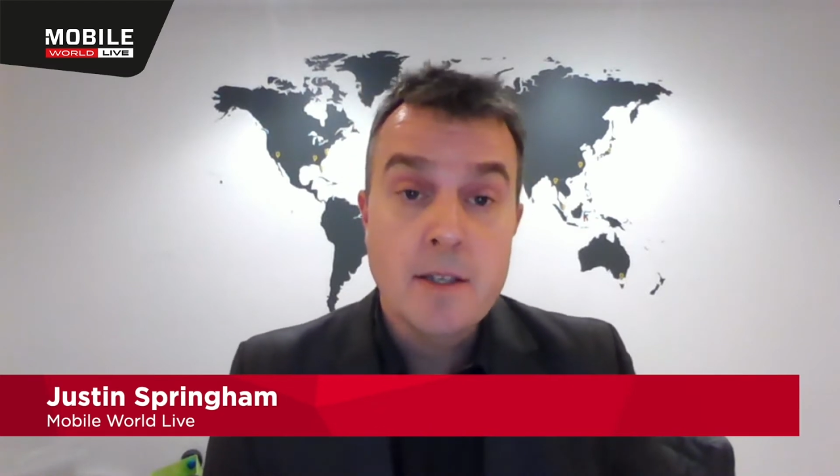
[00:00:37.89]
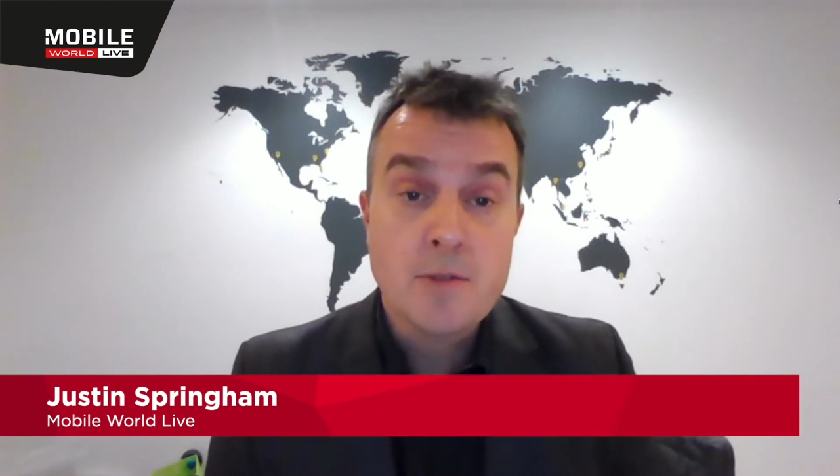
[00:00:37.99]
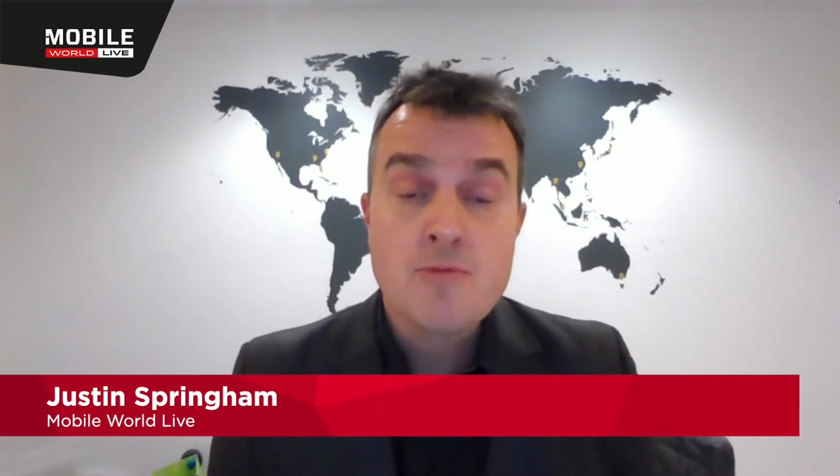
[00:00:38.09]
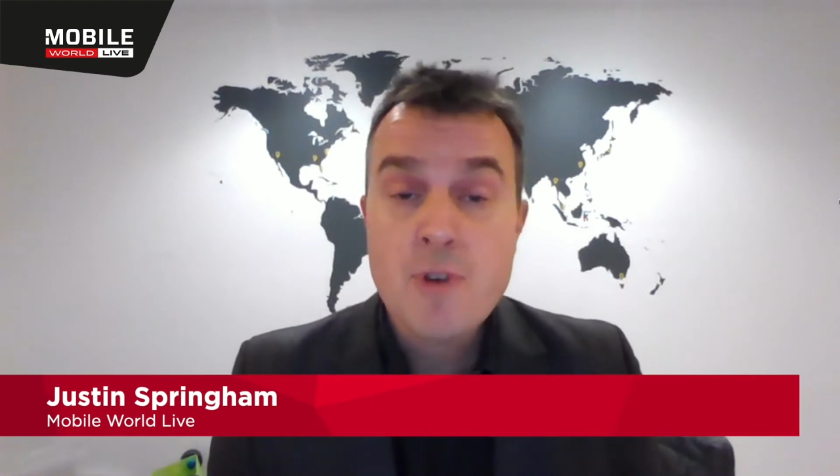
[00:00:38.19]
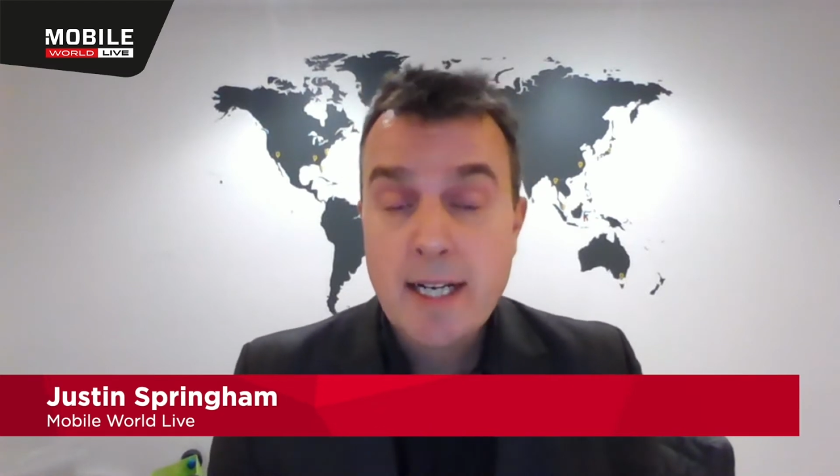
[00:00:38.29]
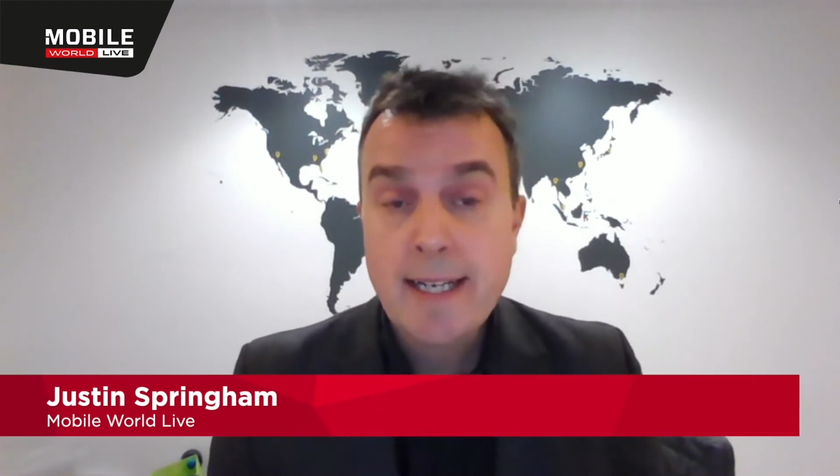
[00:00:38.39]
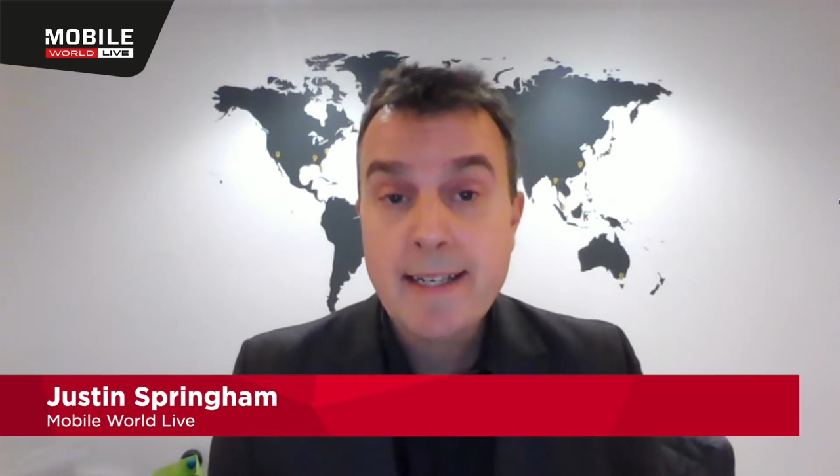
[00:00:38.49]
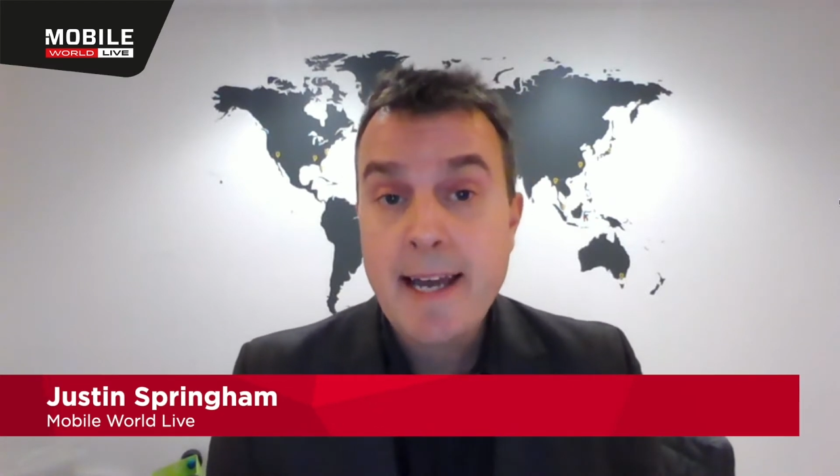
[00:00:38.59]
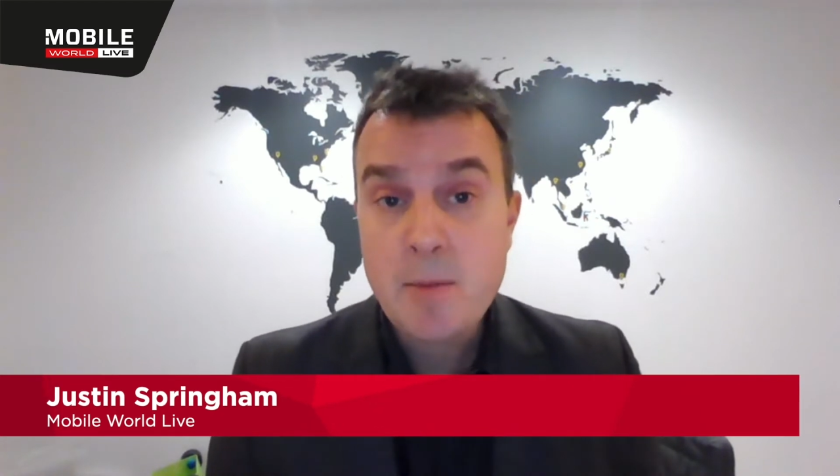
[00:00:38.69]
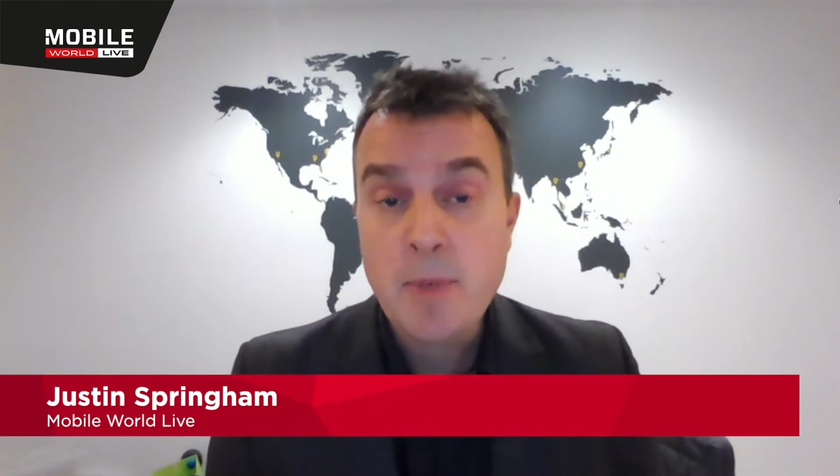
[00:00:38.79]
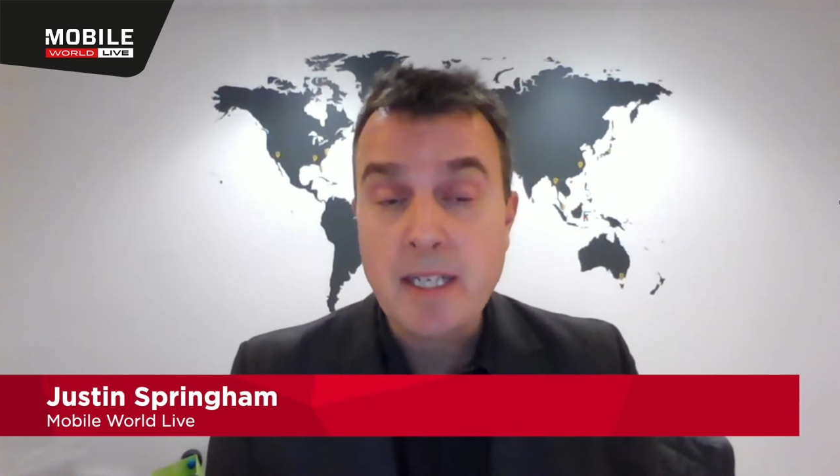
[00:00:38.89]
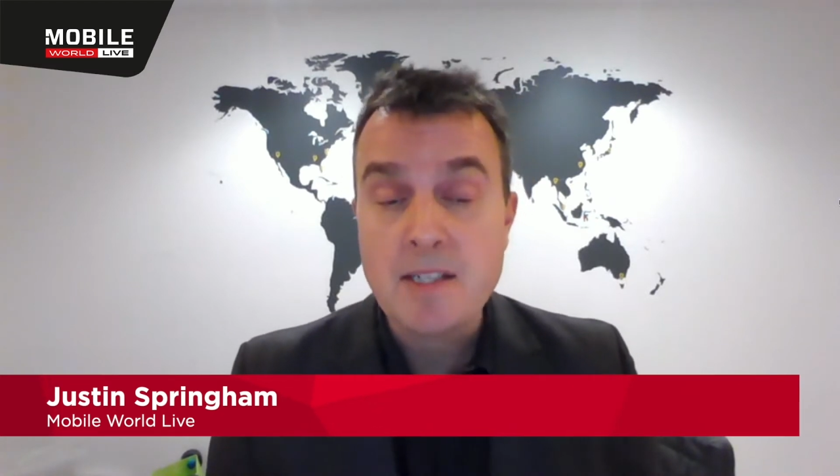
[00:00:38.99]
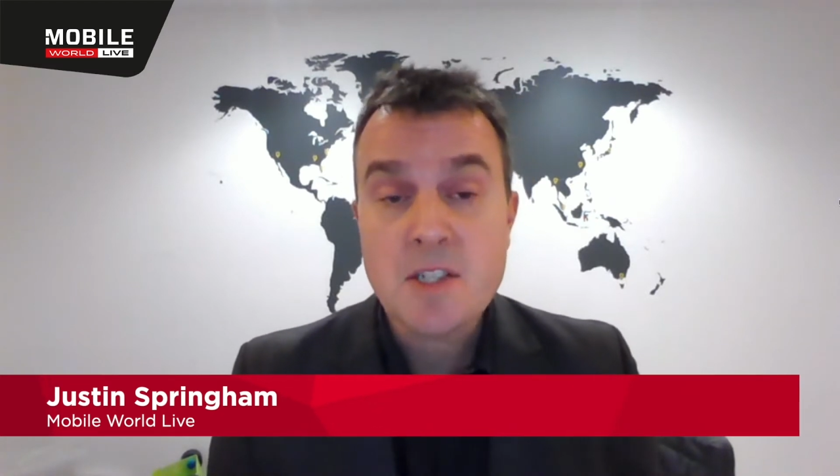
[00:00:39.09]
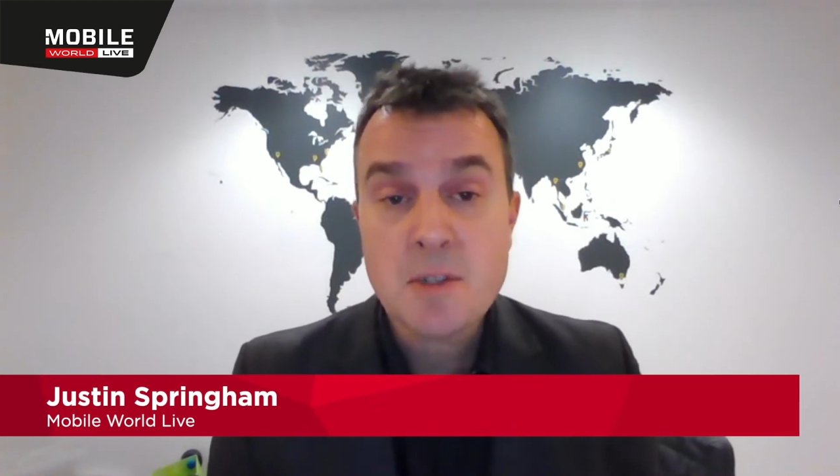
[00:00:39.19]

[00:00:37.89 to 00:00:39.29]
that's really enabling